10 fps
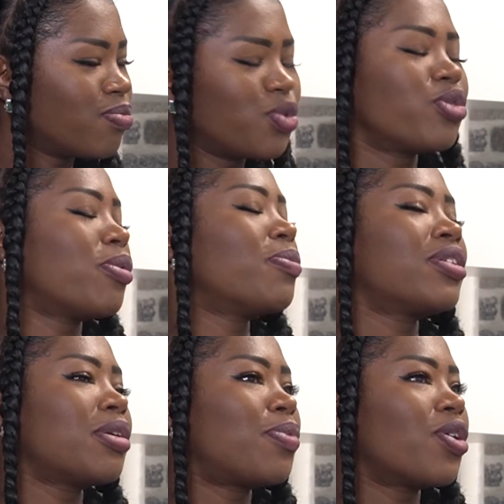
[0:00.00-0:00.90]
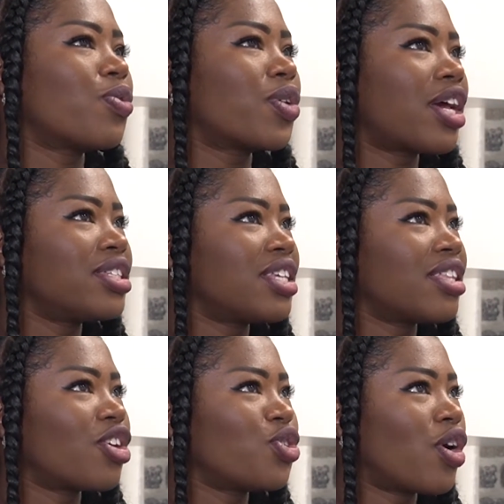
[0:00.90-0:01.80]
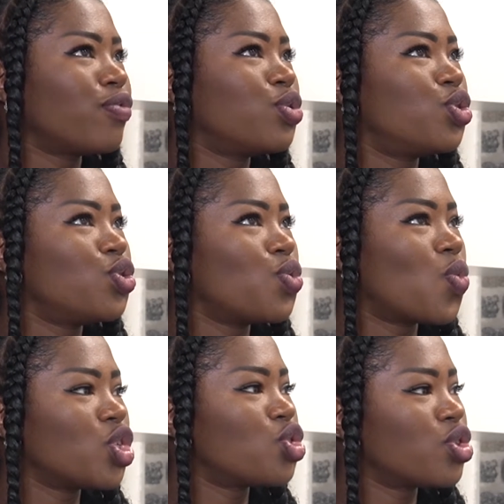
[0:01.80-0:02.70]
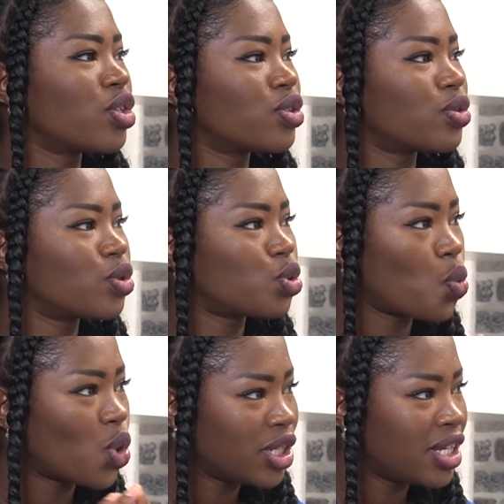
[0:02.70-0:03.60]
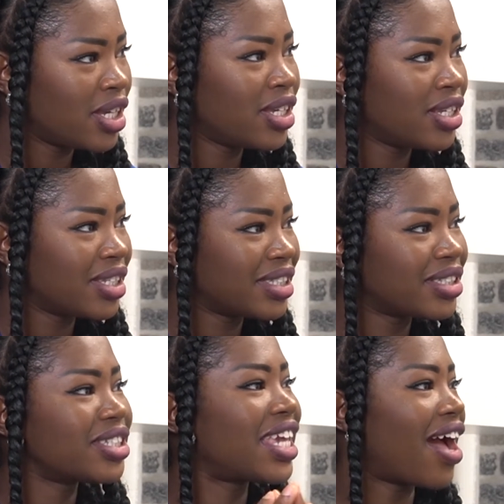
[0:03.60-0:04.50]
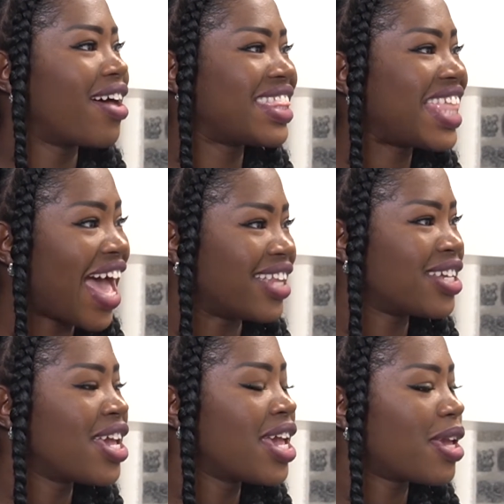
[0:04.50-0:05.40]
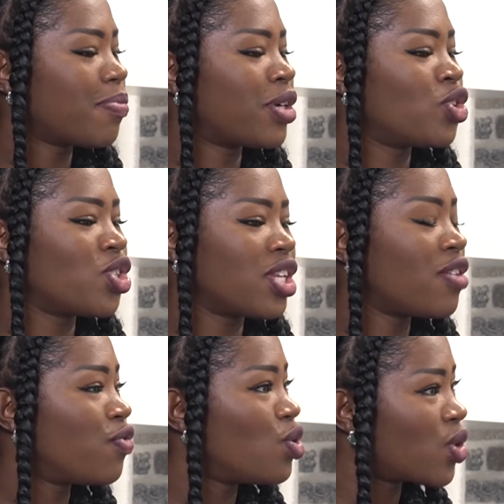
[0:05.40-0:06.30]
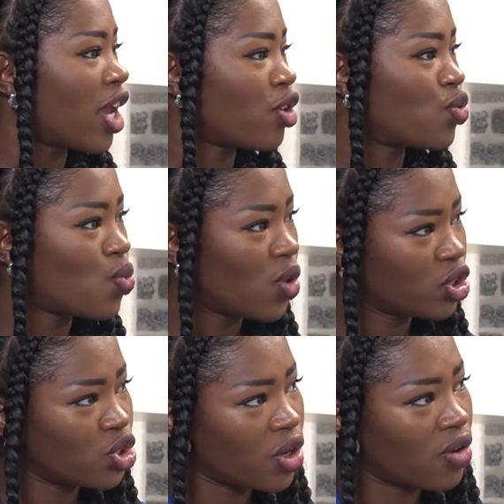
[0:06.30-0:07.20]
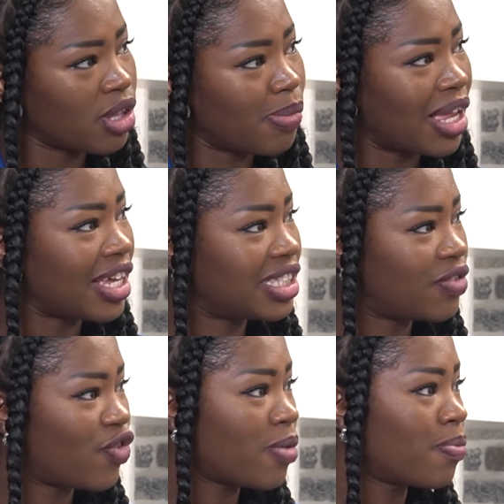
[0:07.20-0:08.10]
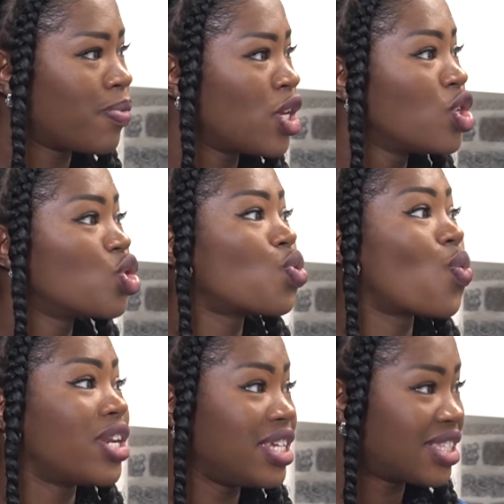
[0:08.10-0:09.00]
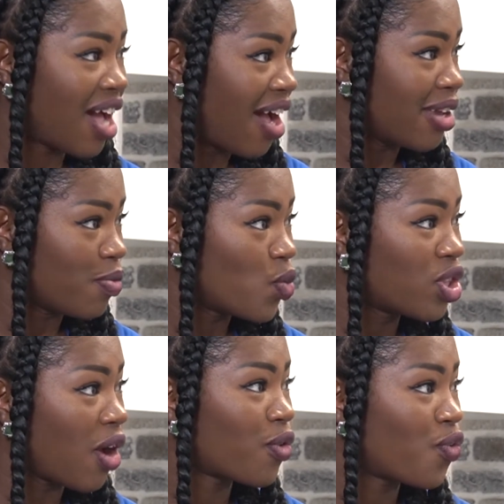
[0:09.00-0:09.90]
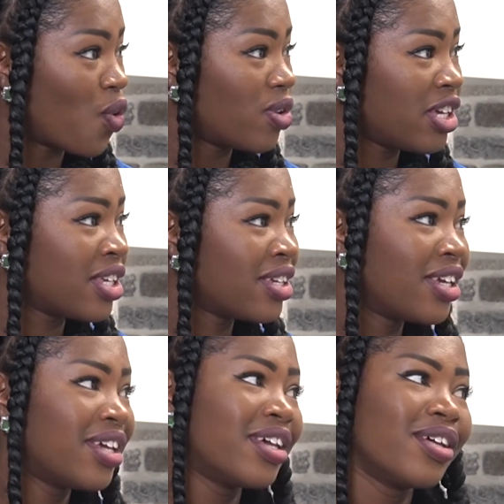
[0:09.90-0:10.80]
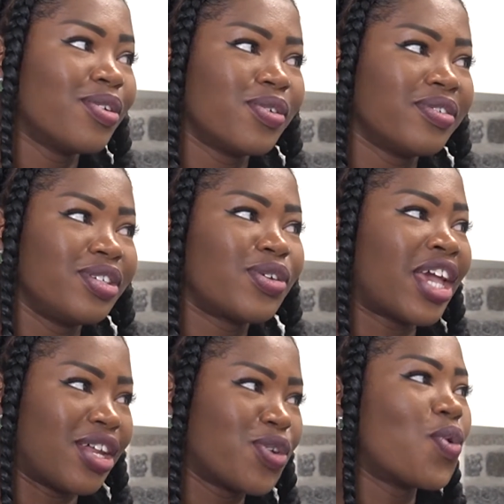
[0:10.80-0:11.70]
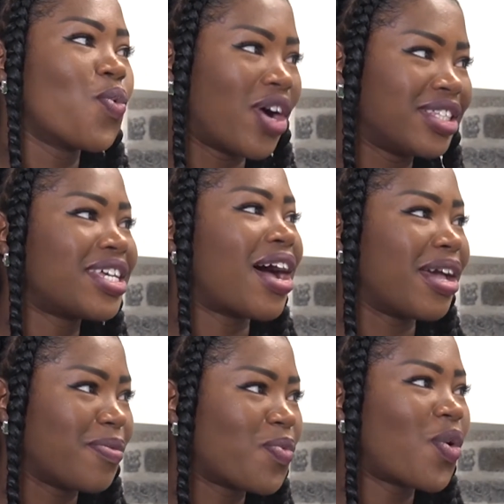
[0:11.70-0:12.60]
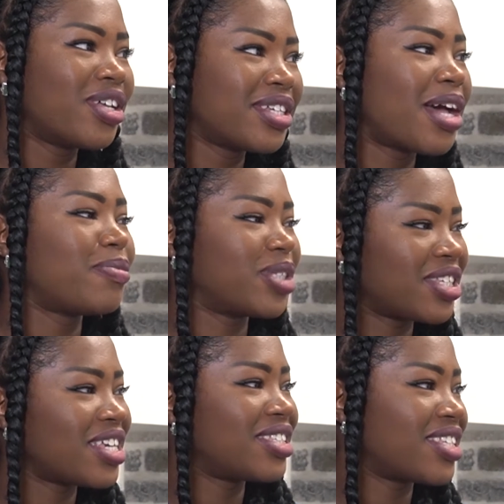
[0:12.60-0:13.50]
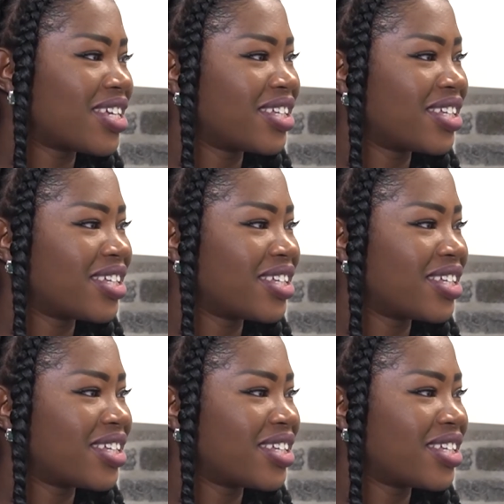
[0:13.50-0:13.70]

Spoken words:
you remember the part where I say that you have to do one trick 20? Yeah, that. Imagine if you can do one trick on the balance feet 20 times without falling. You can do one time. One time is easy.